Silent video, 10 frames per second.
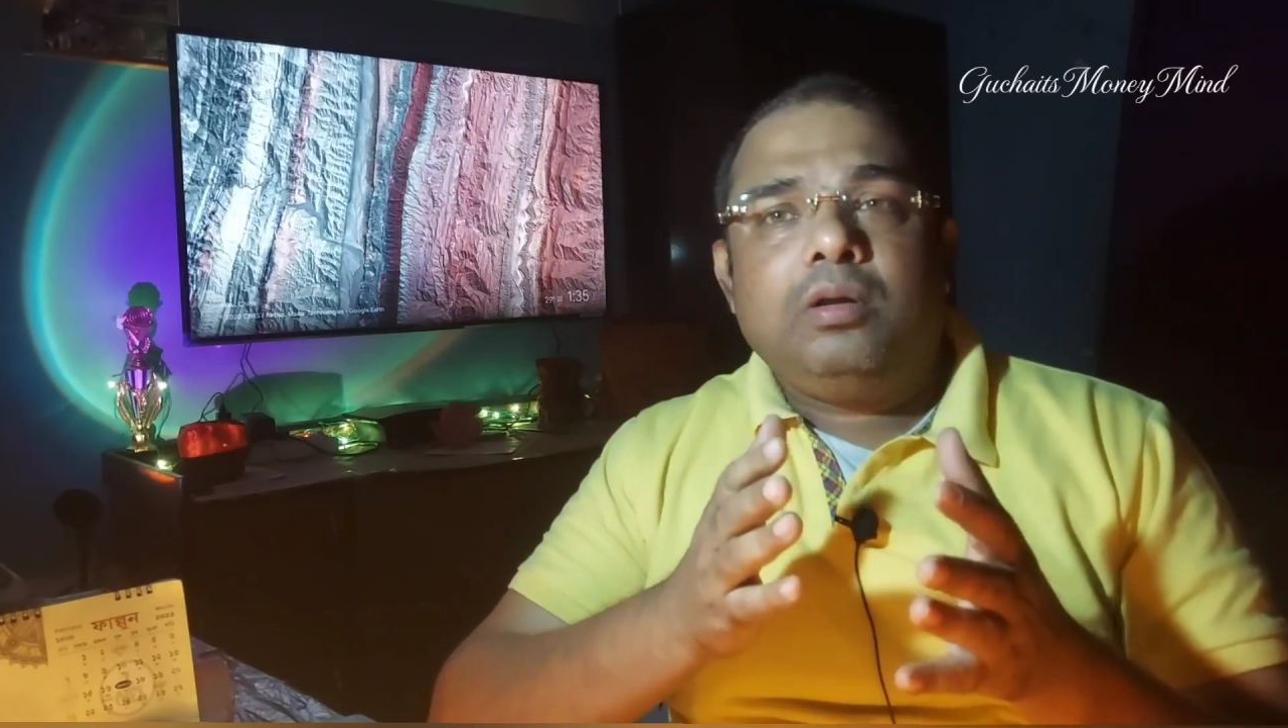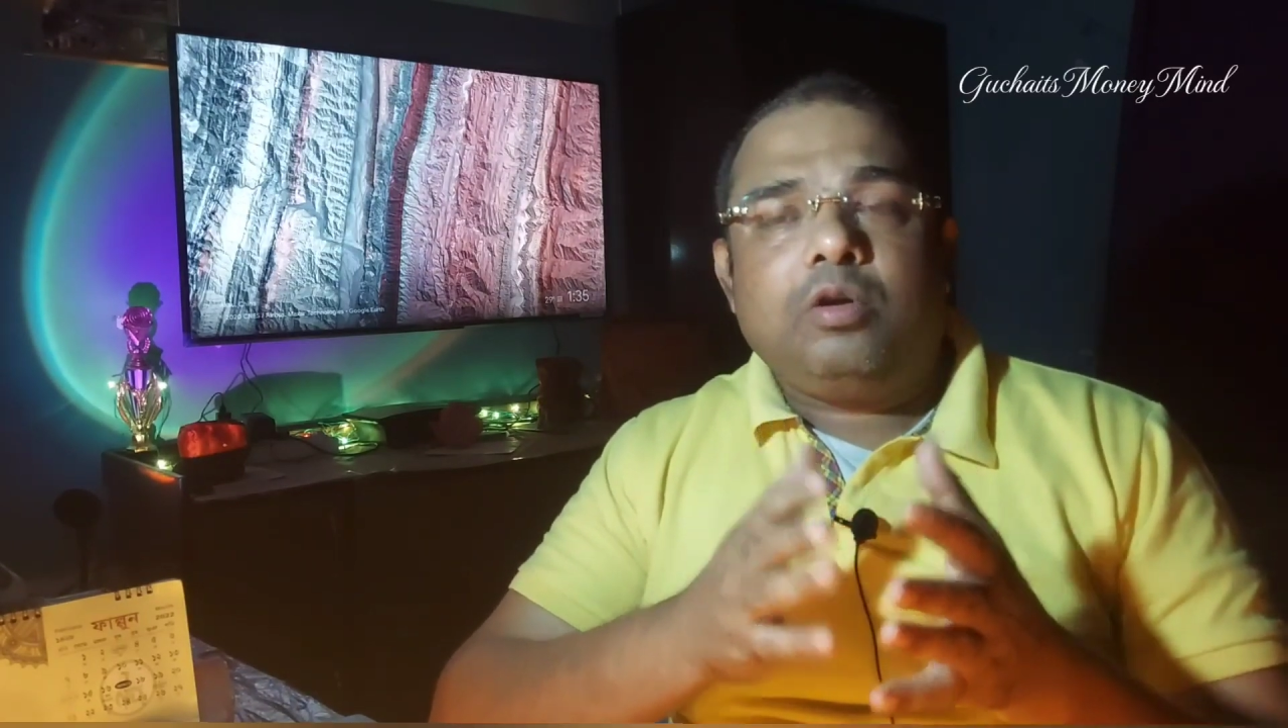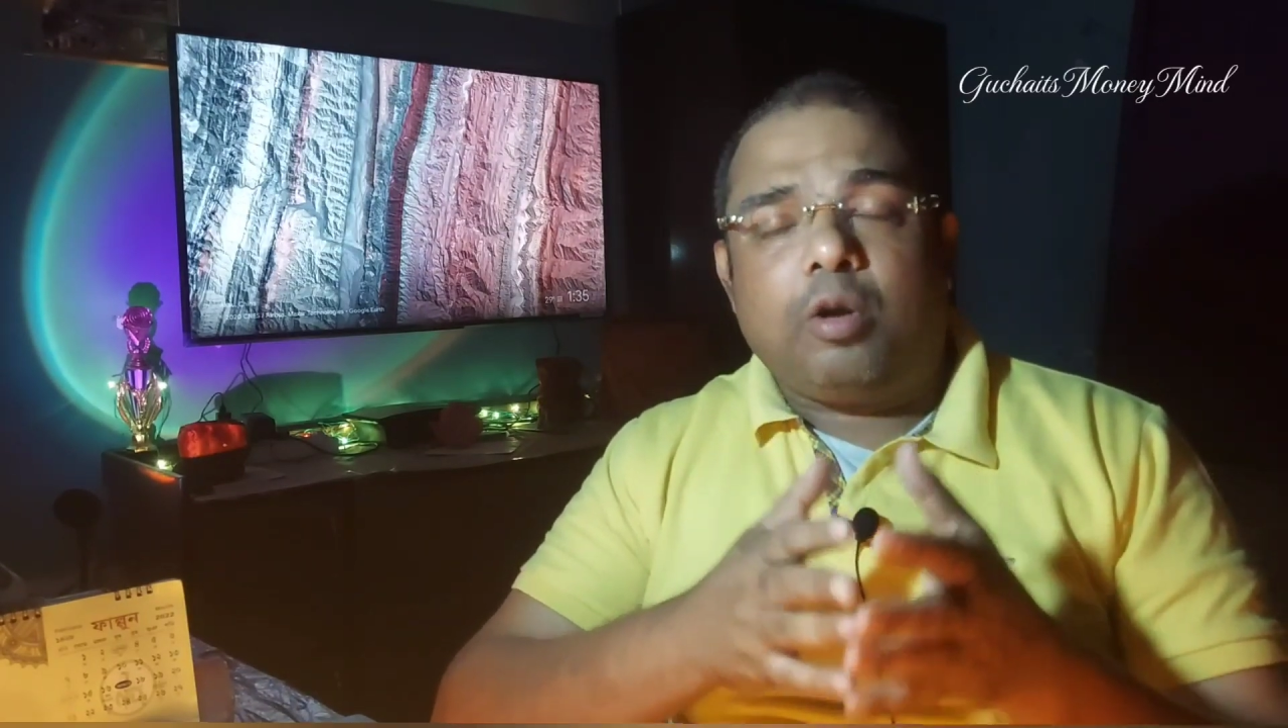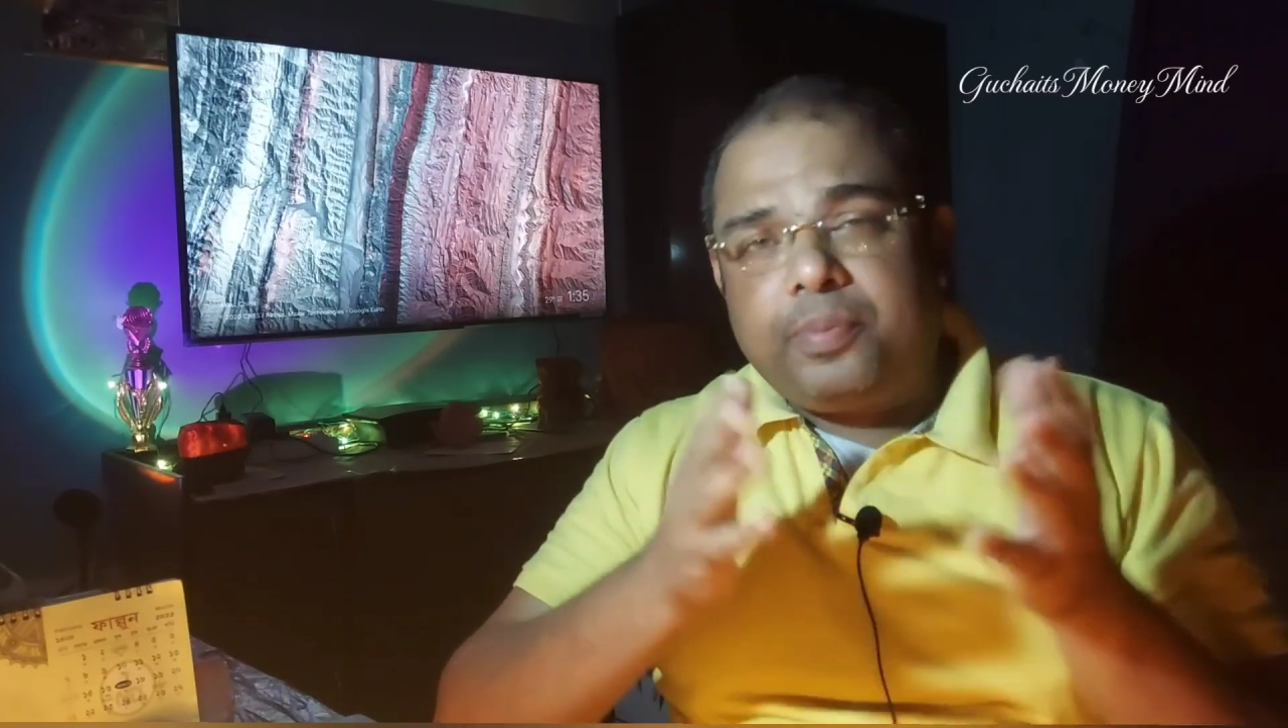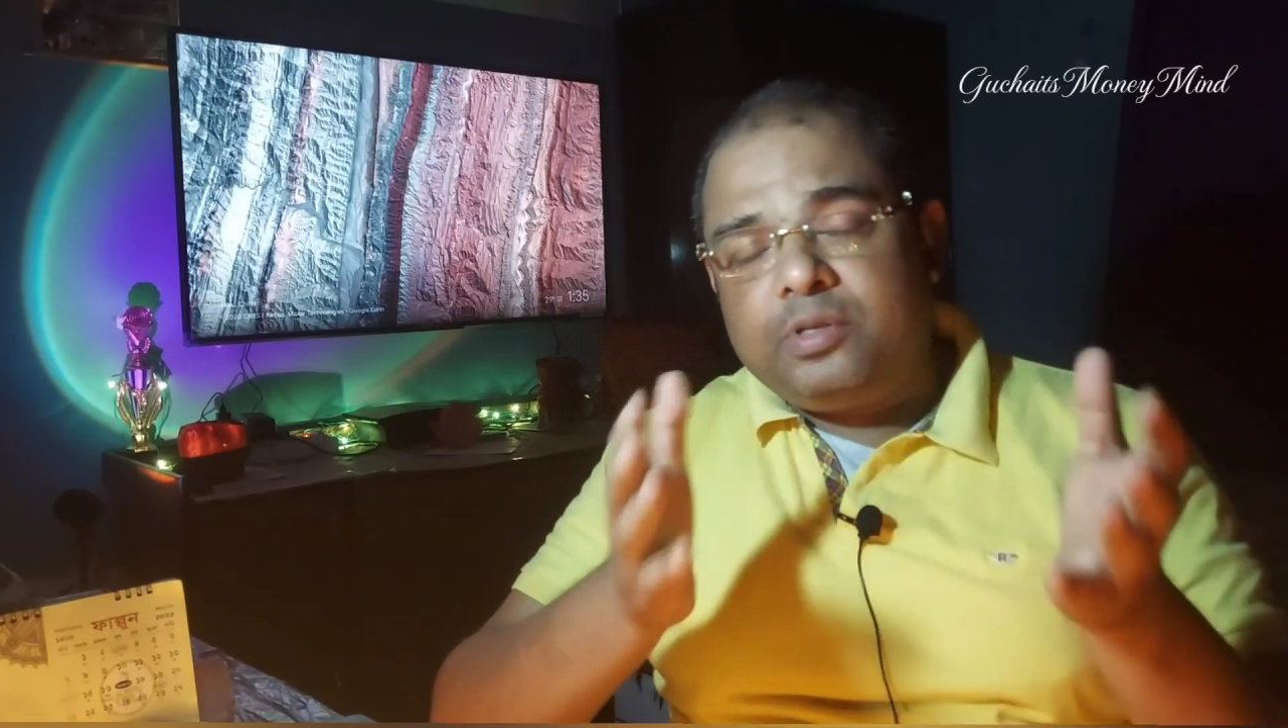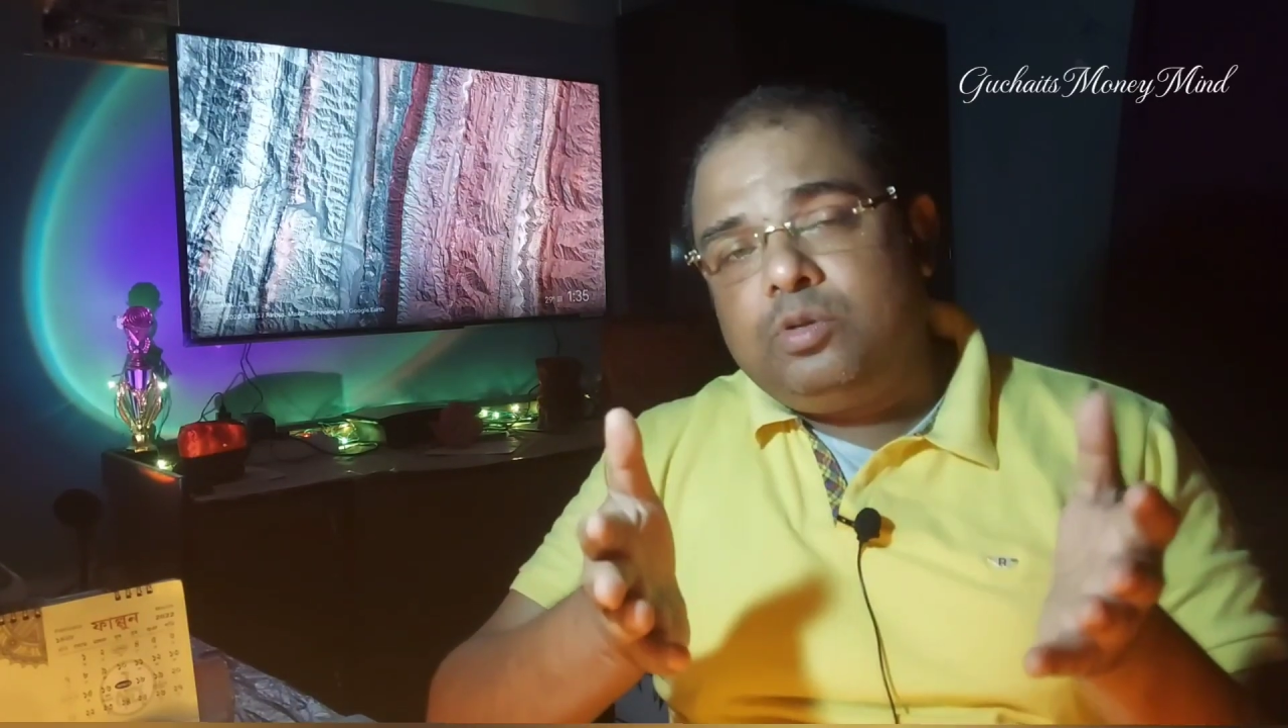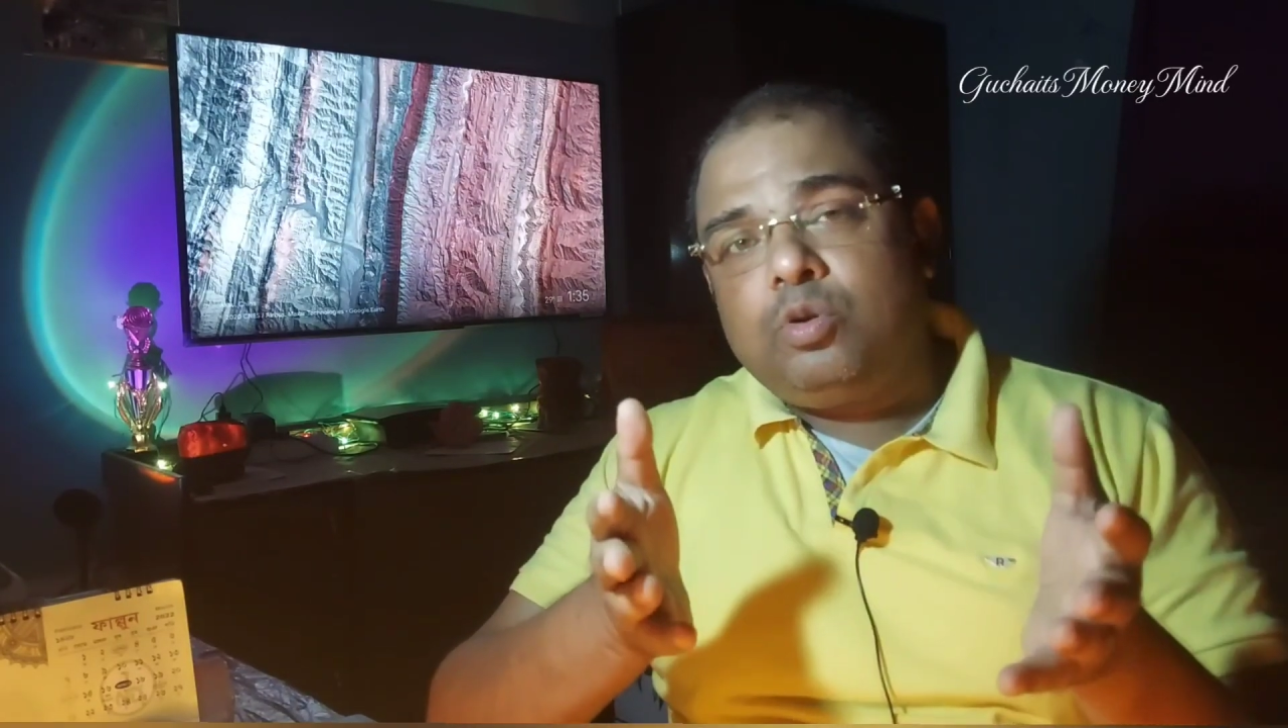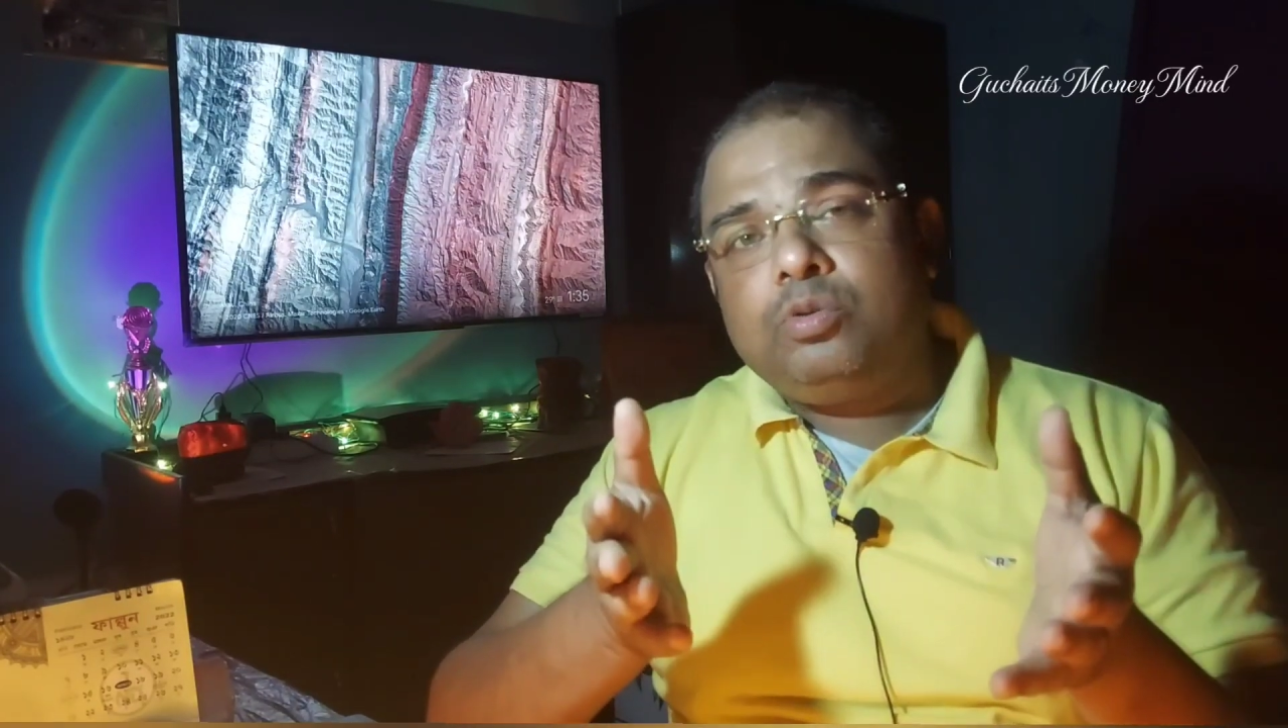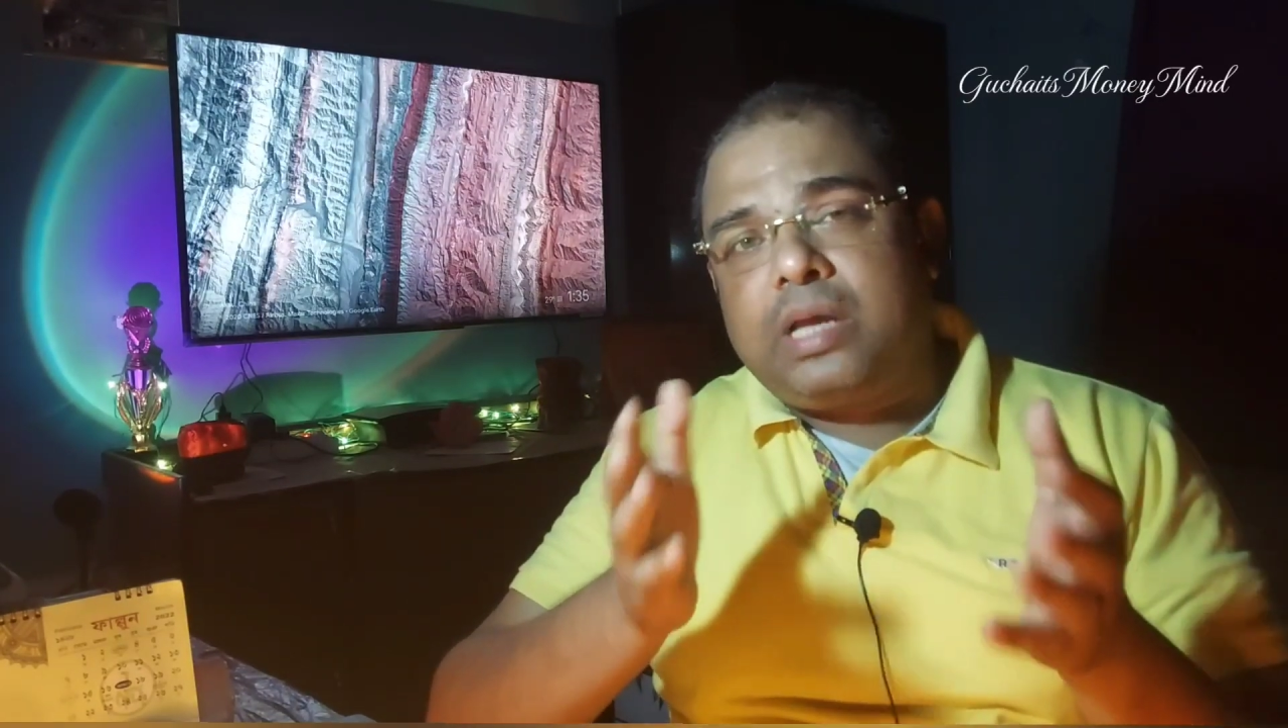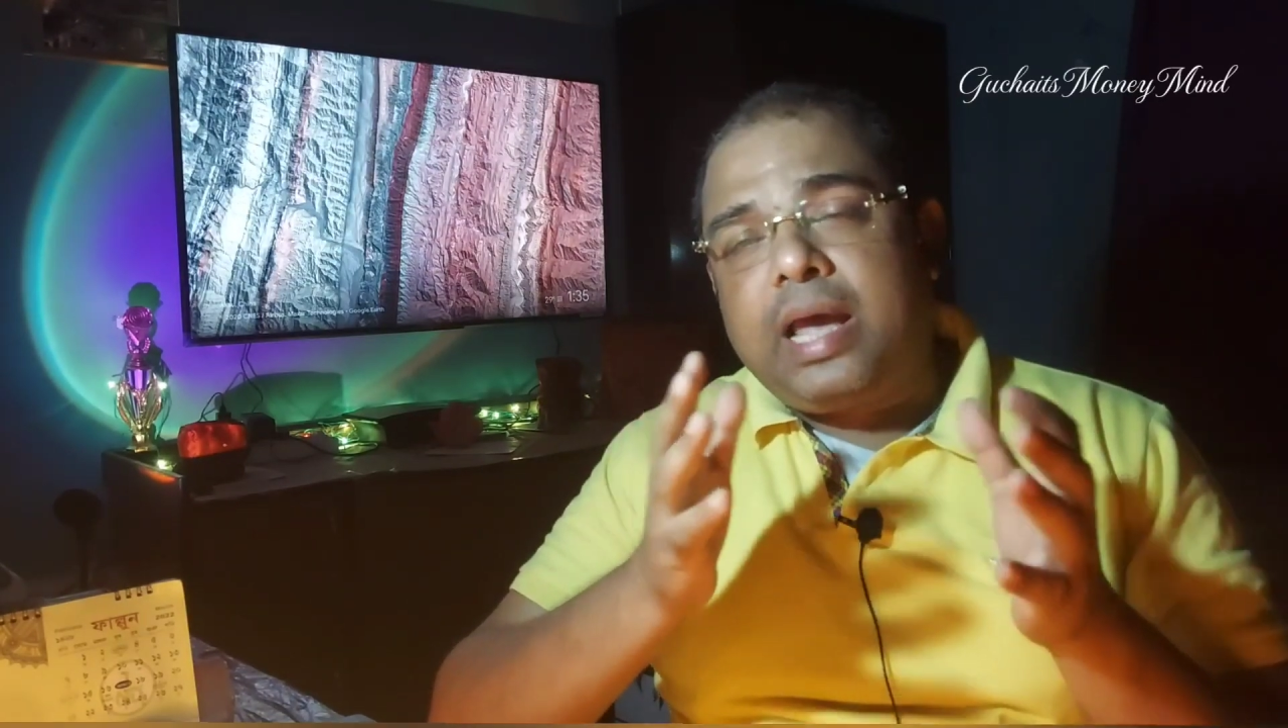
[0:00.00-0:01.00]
corpus grows,